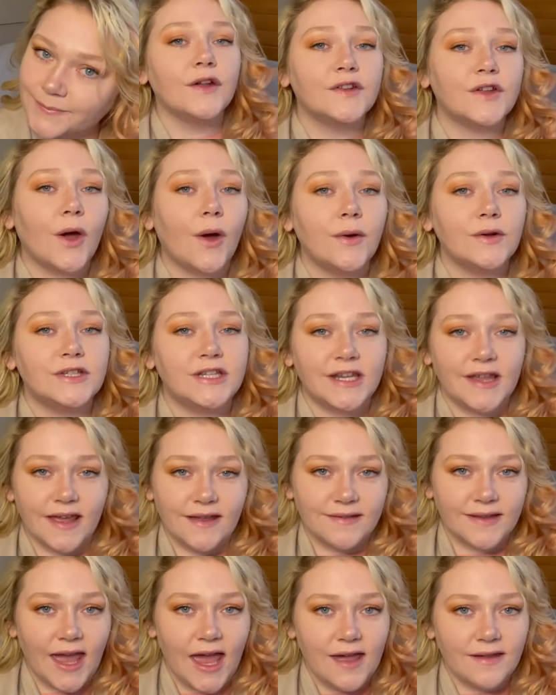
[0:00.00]
So
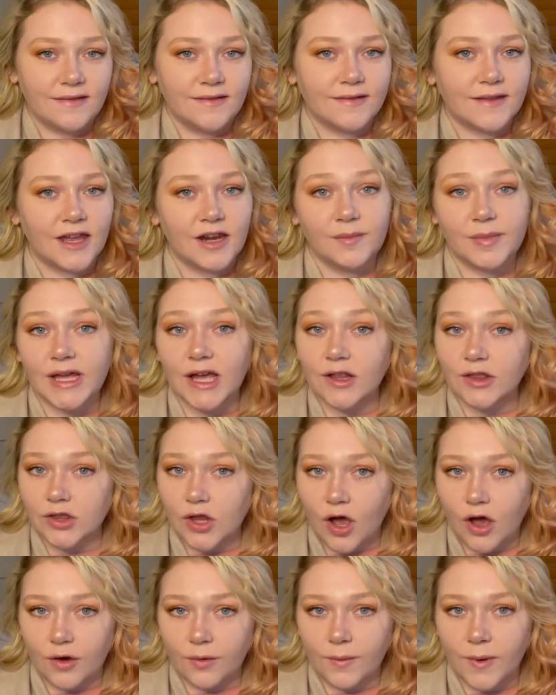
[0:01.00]
today's case is going to be a
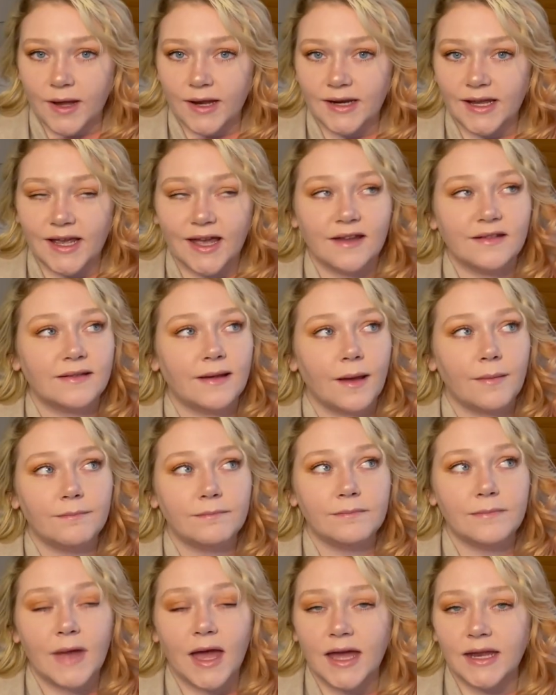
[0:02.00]
long one. It has
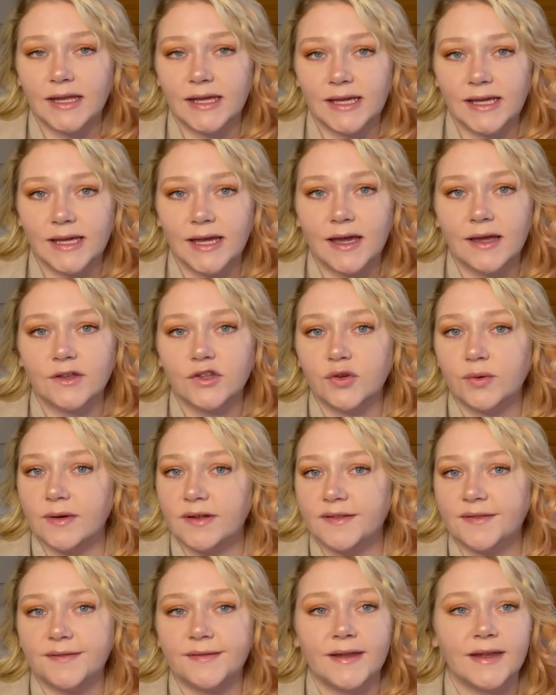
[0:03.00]
many
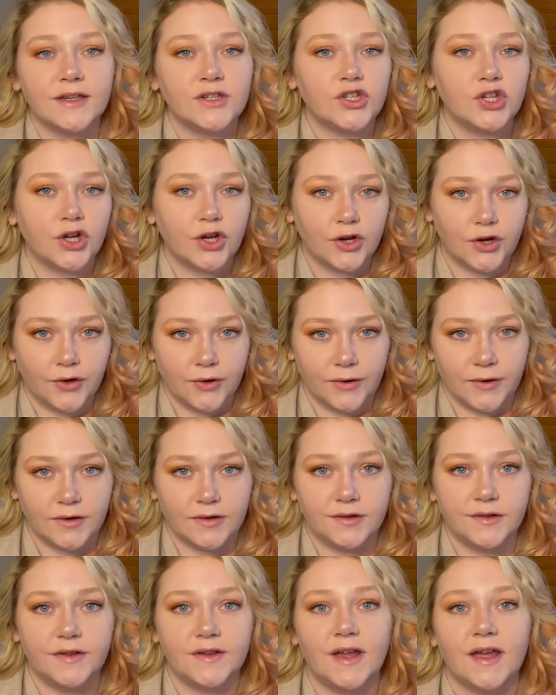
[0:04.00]
twists and
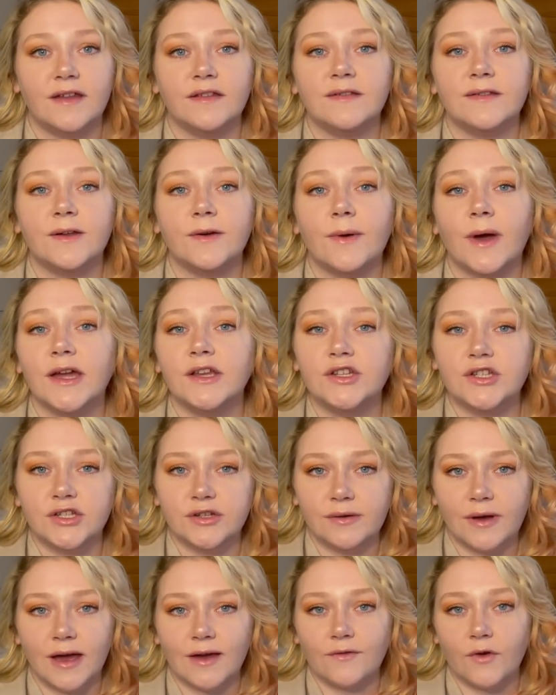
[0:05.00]
turns, and so I do
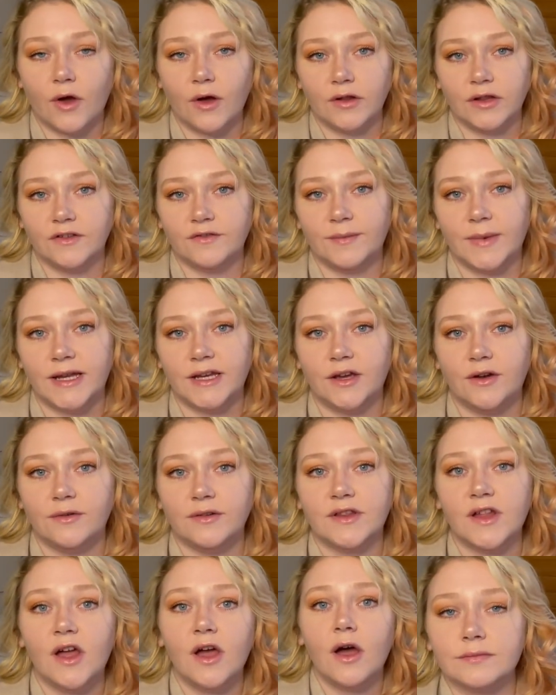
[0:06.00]
have all of my
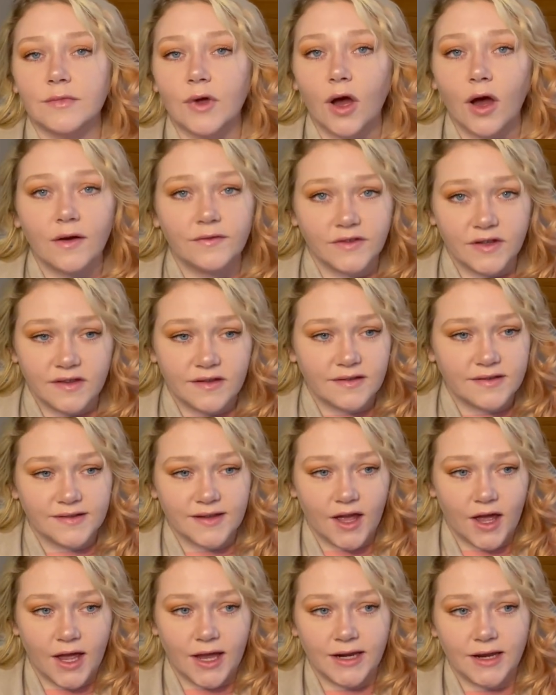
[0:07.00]
notes off to the
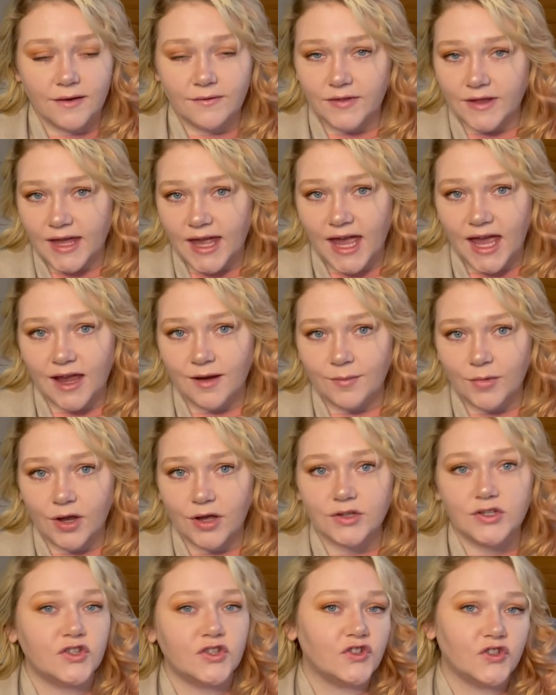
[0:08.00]
side of the
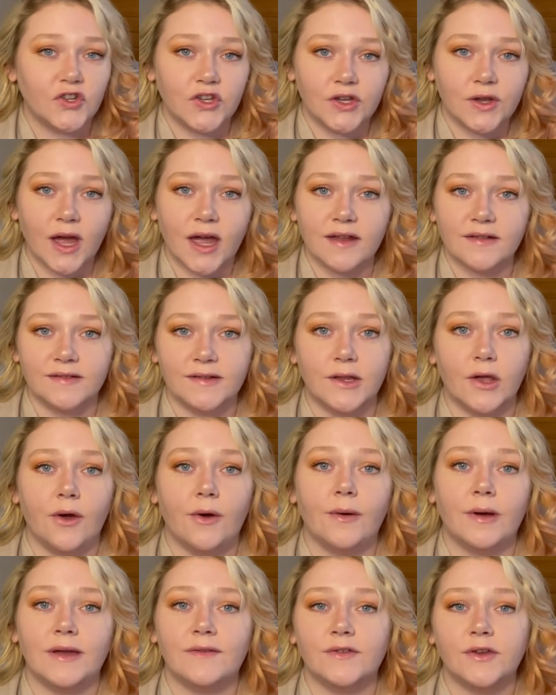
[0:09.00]
camera, so you guys know
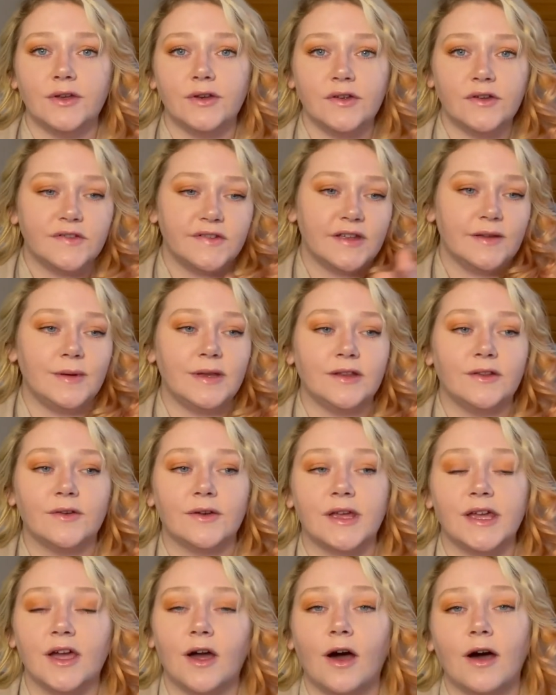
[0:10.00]
if you do see me
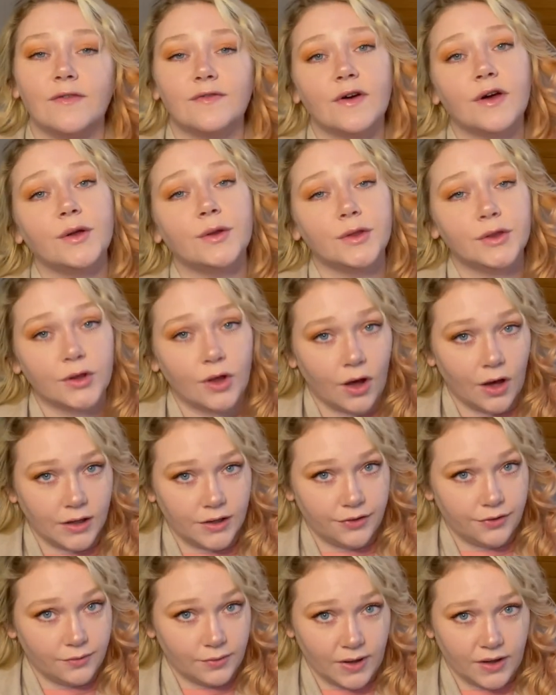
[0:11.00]
looking off a lot
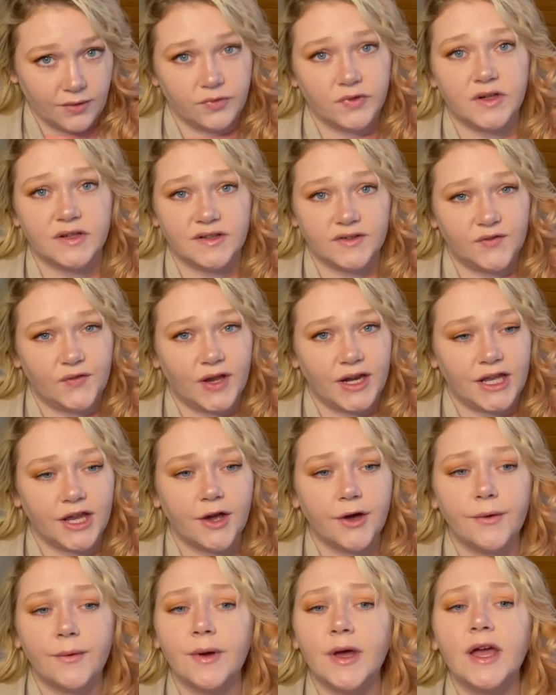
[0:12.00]
throughout this
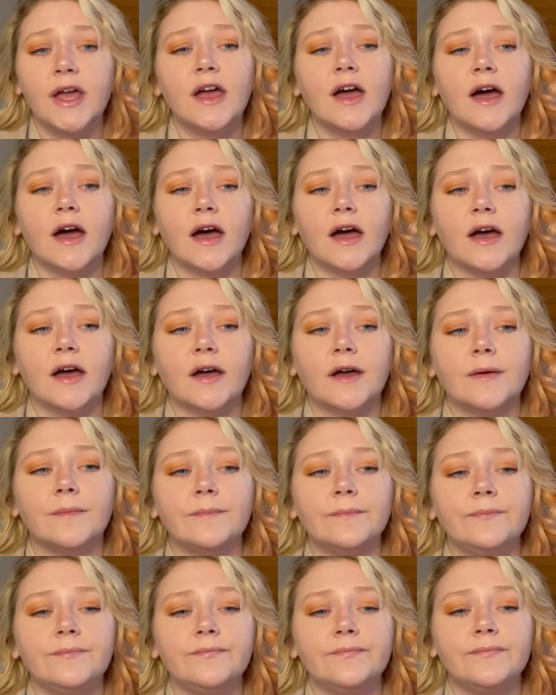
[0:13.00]
video,
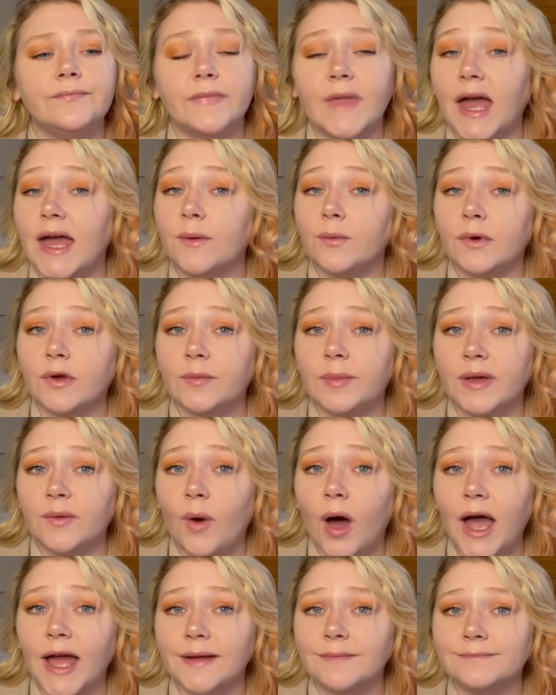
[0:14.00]
that will be
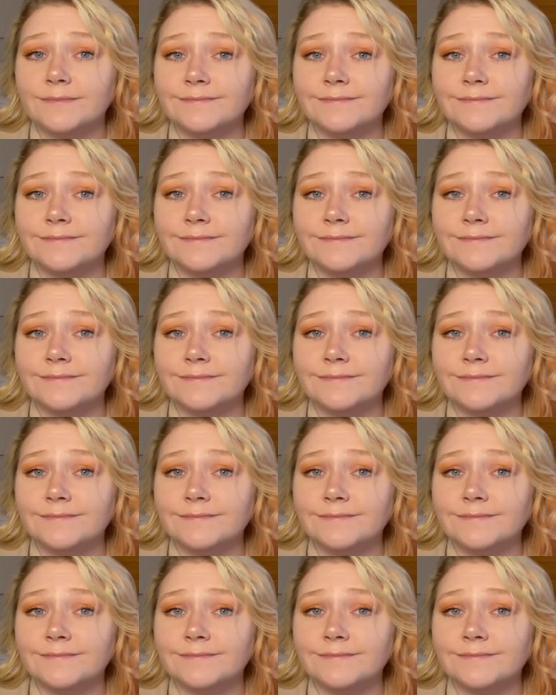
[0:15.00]
why.